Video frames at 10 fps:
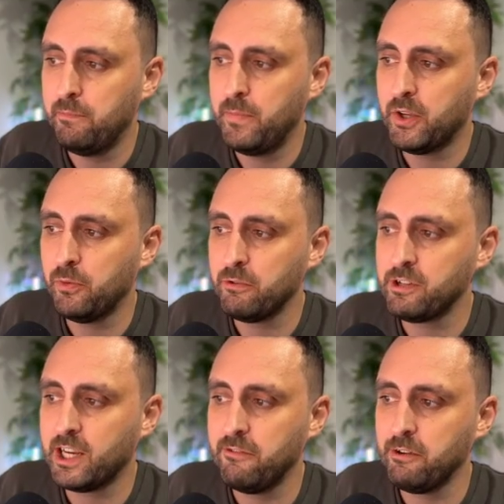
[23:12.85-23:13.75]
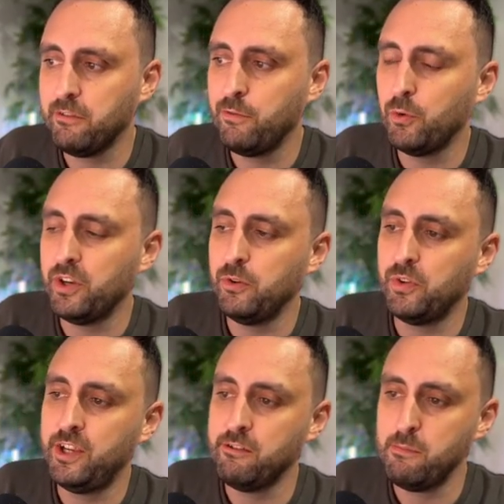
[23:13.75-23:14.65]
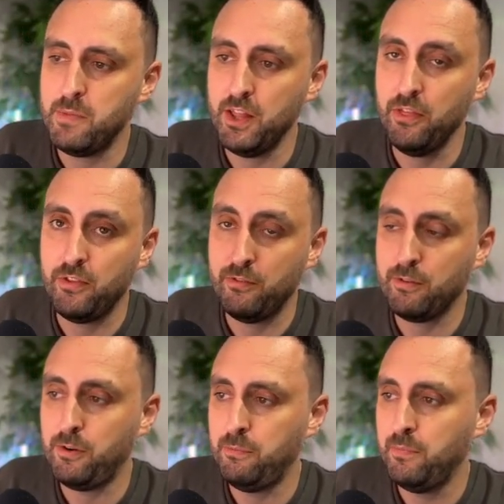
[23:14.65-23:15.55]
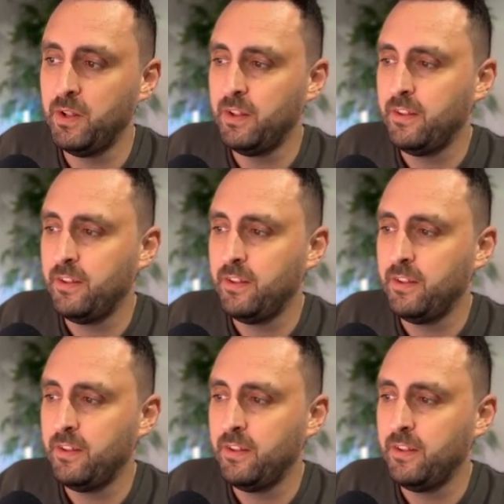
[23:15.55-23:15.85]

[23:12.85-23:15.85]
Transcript: because we're recovering 4 deals here a month from